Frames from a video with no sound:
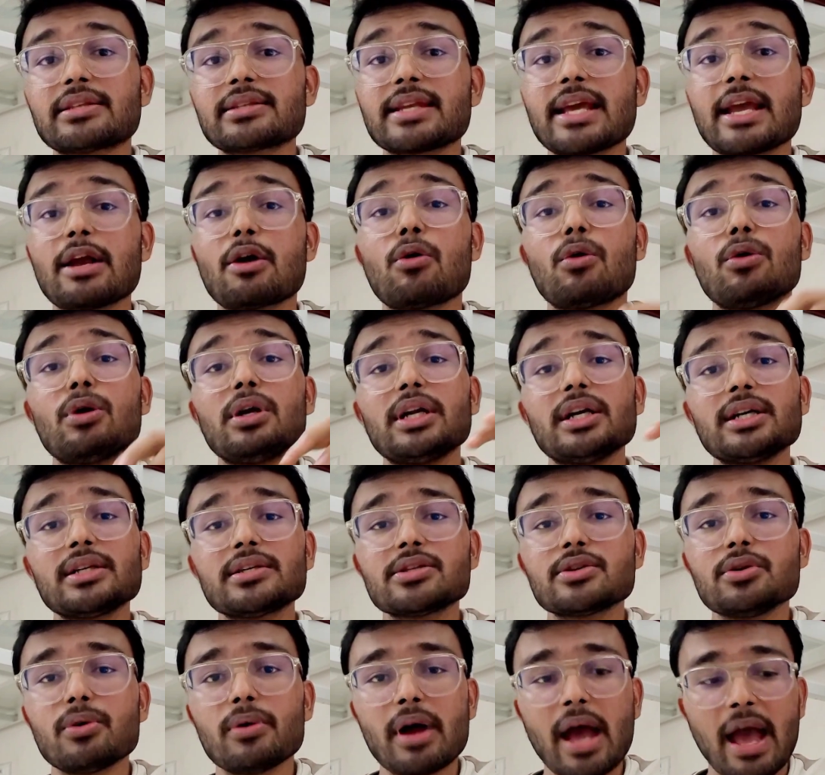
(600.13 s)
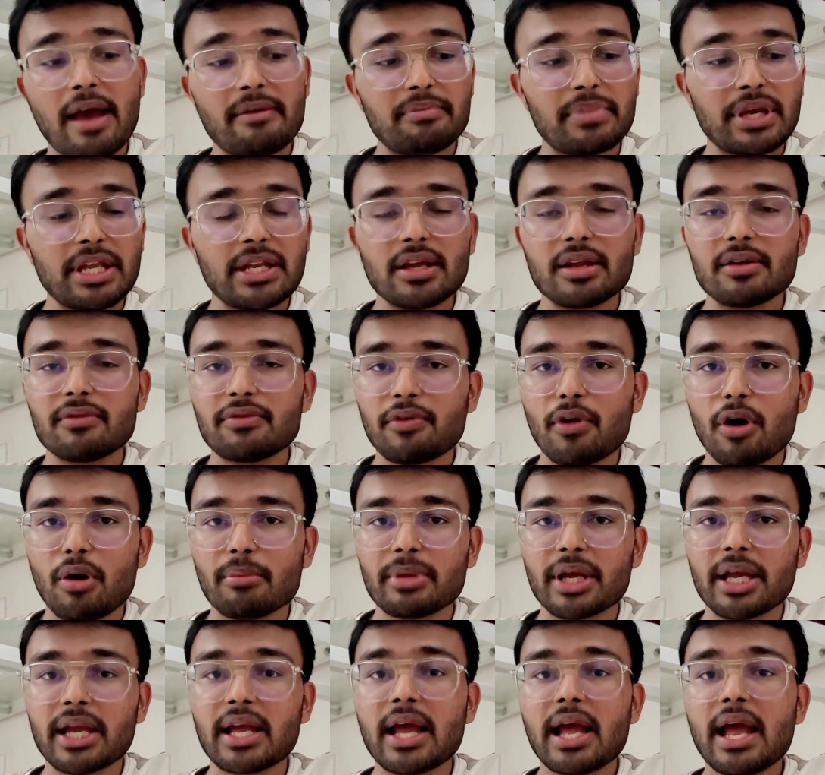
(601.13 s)
the stakeholders you have been
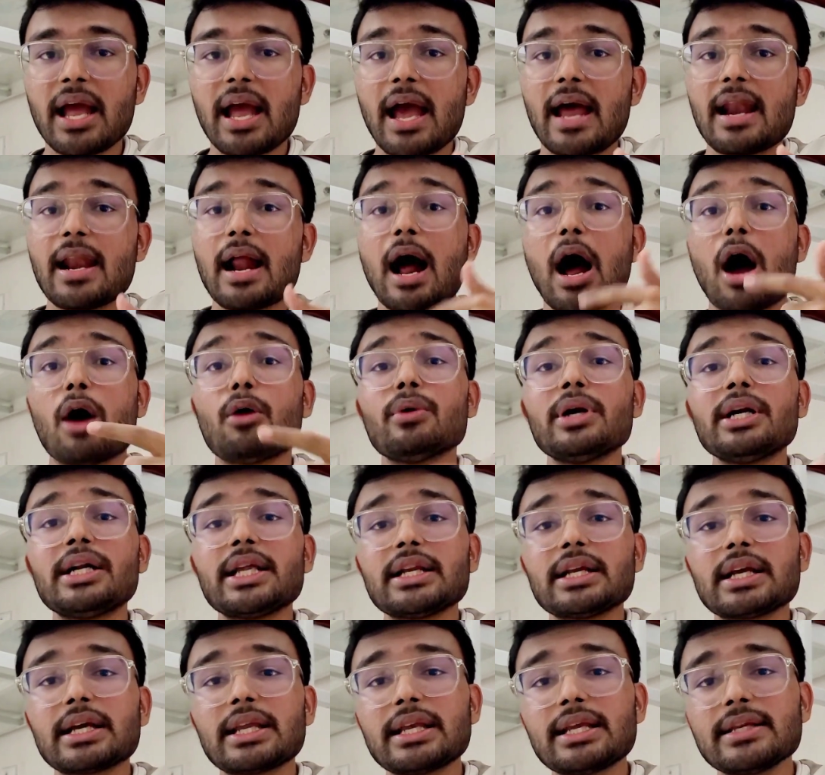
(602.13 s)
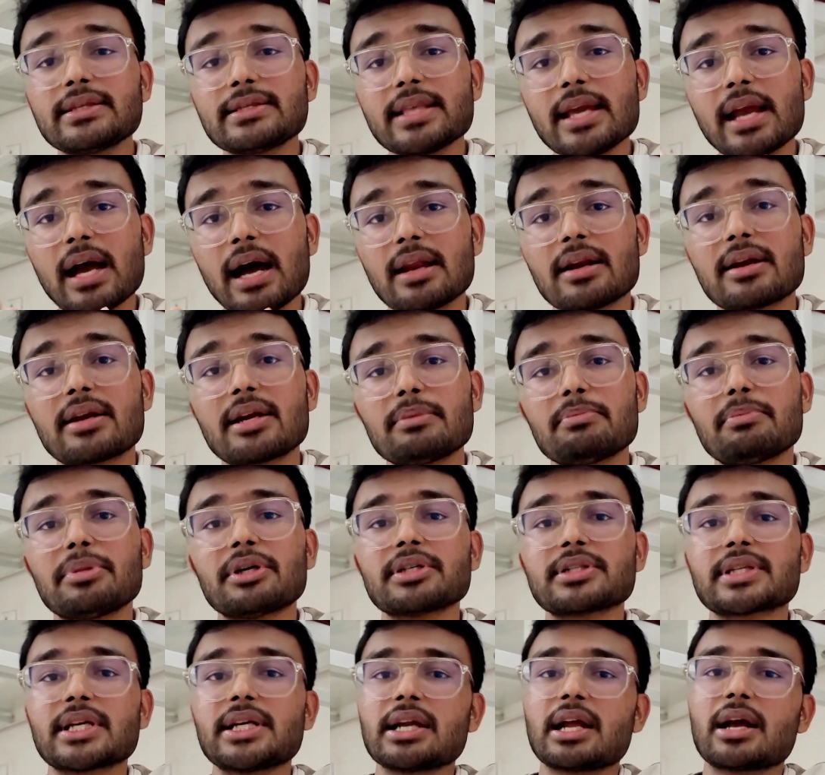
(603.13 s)
informing, and how it increased the
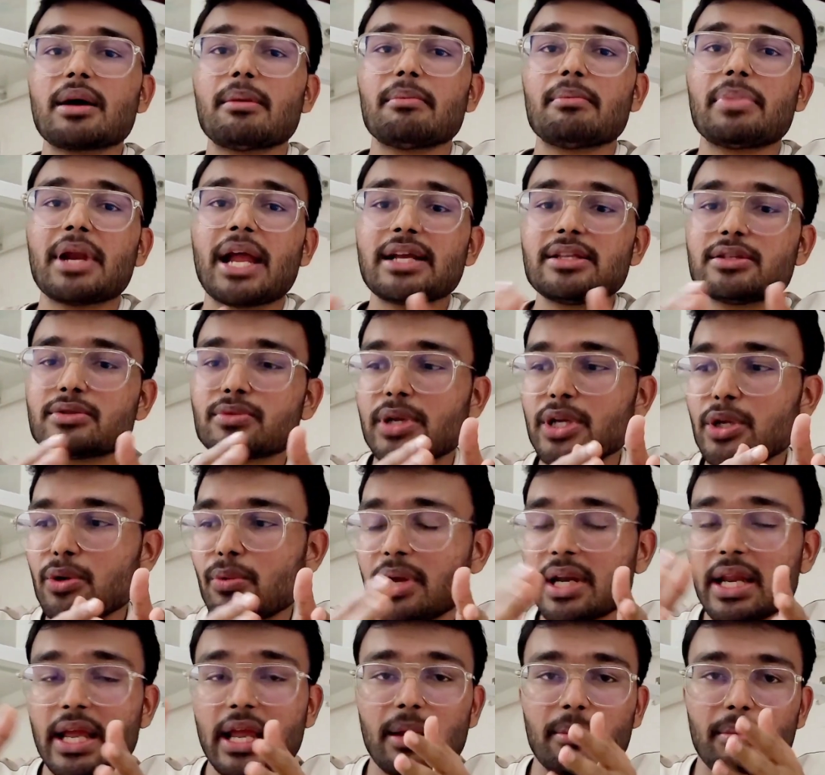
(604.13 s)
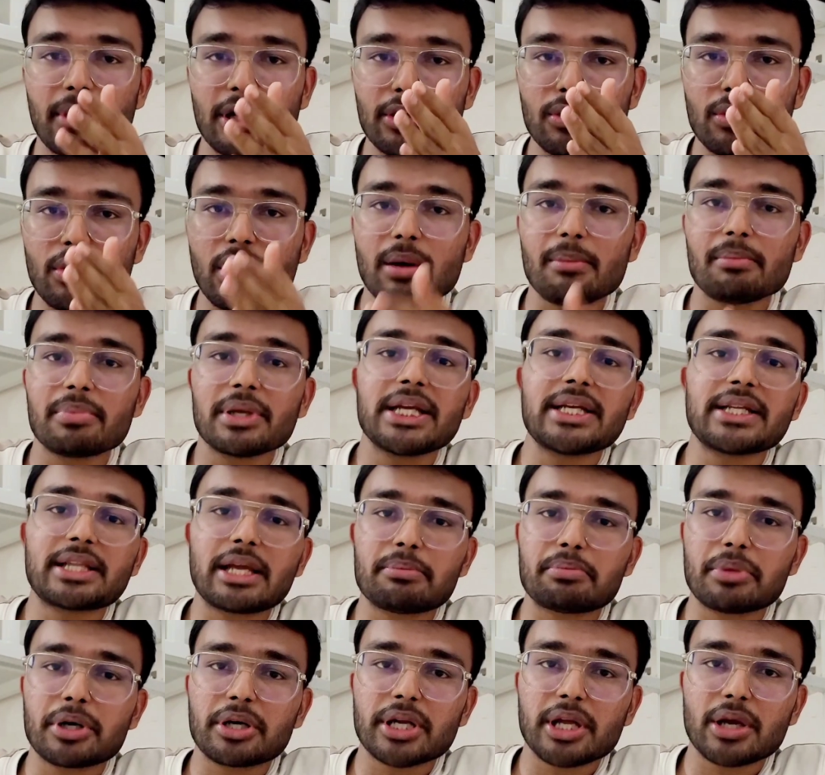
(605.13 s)
100% compliance when you were able to complete
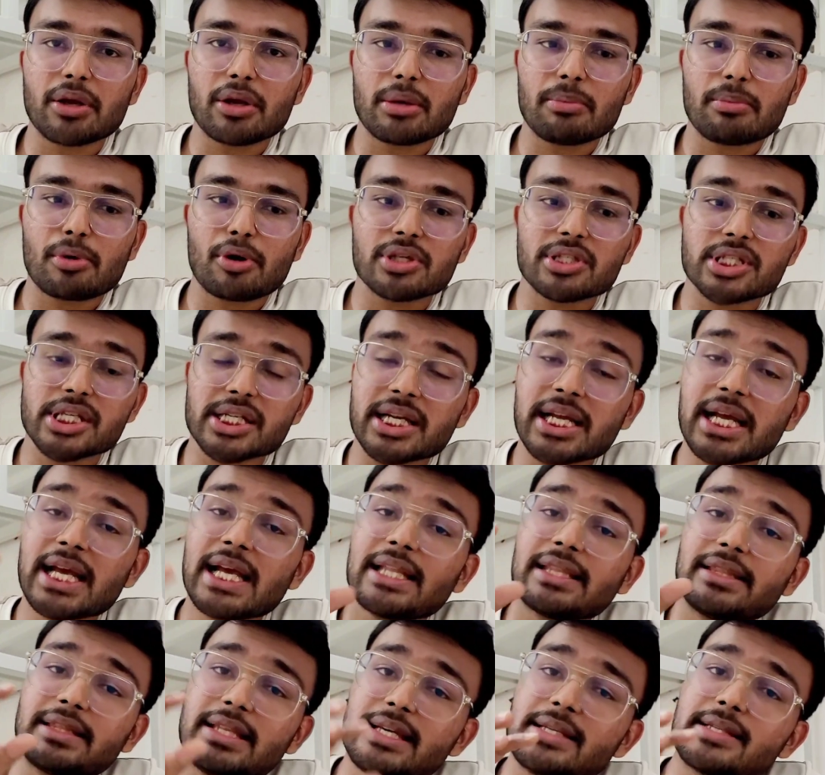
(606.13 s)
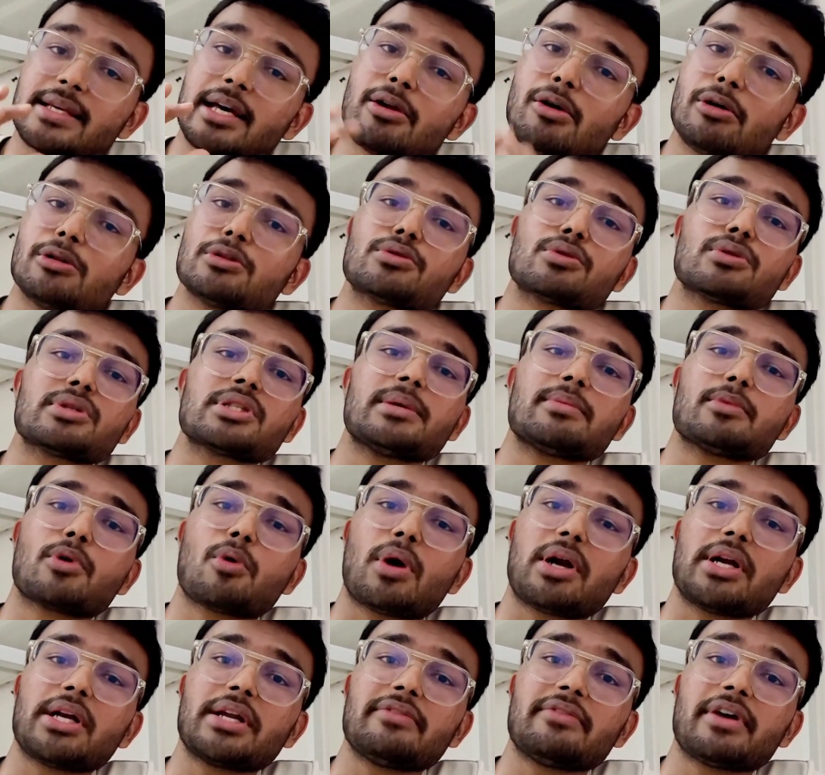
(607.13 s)
that particular project. These are also some
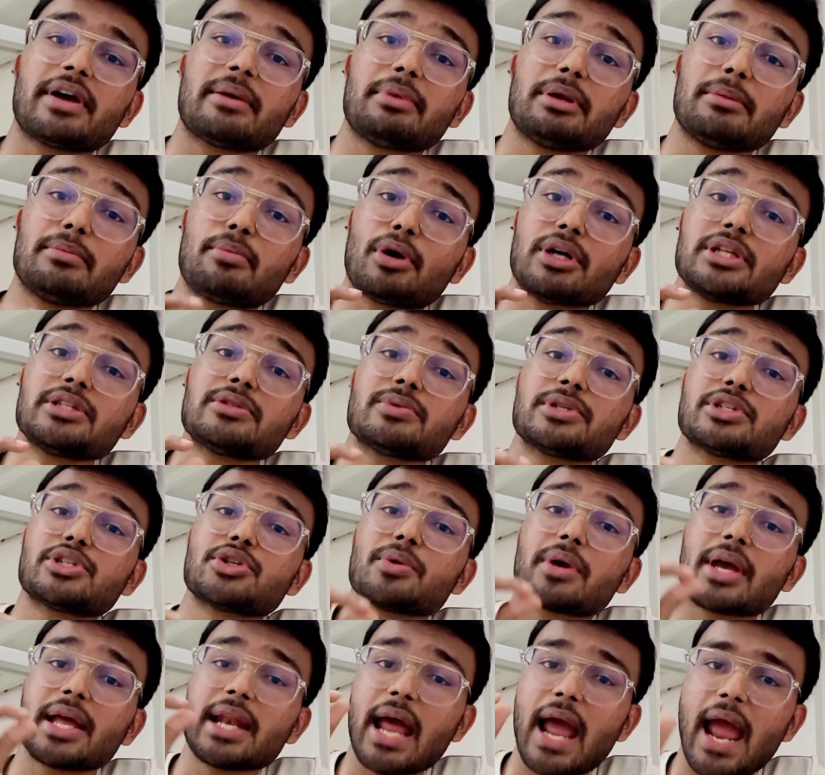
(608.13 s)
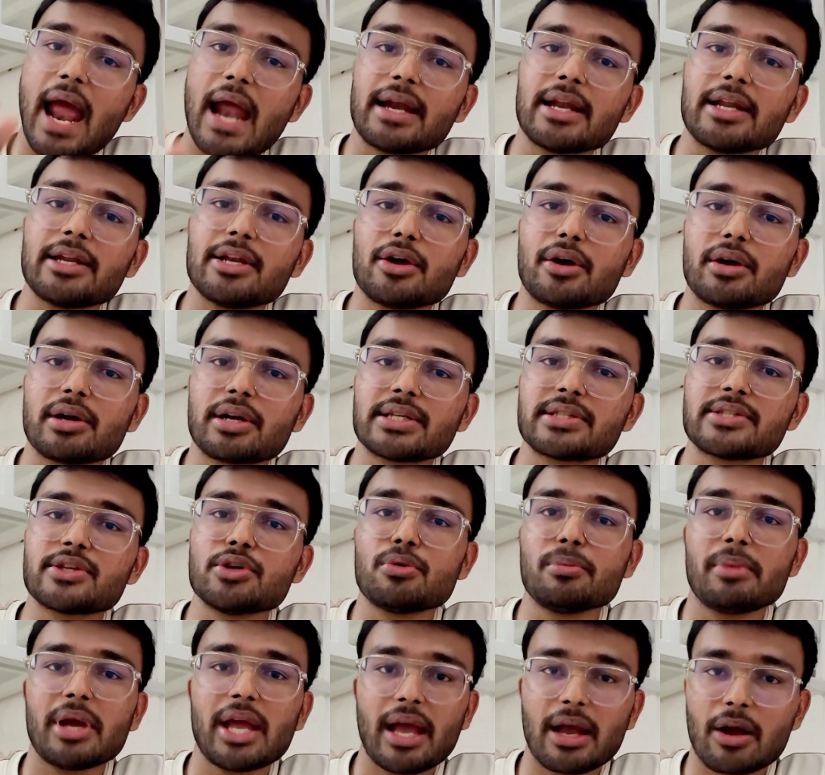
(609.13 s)
quantifiable points which you can add in your
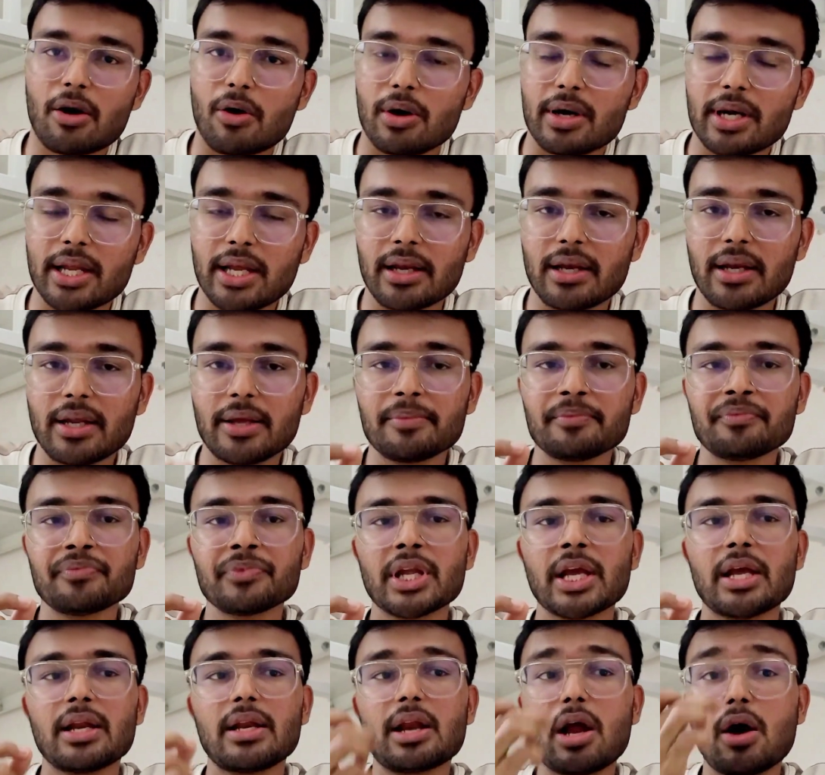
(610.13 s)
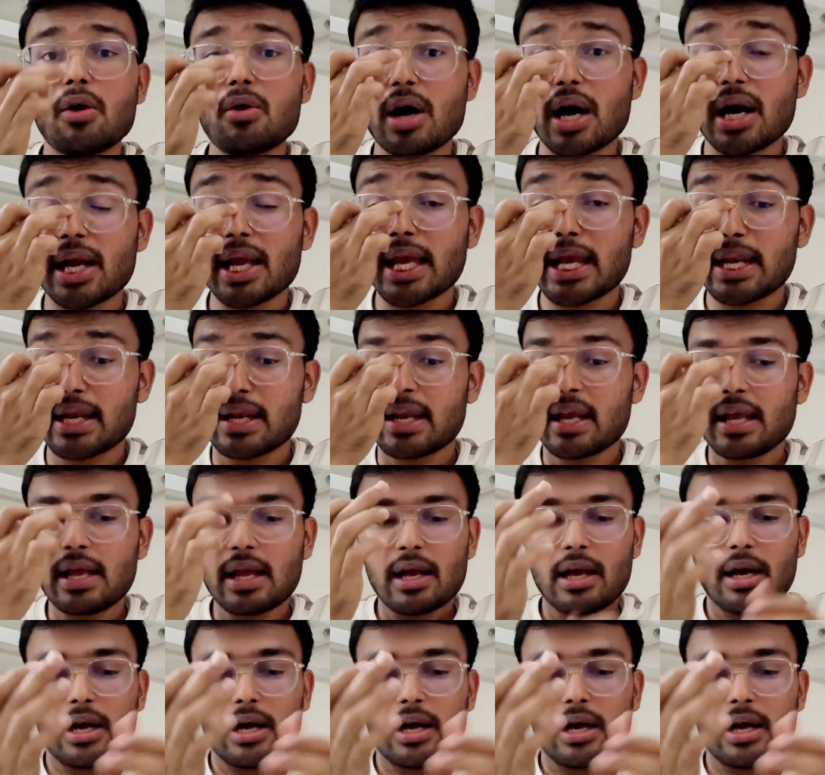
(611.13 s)
resume accordingly. Now again,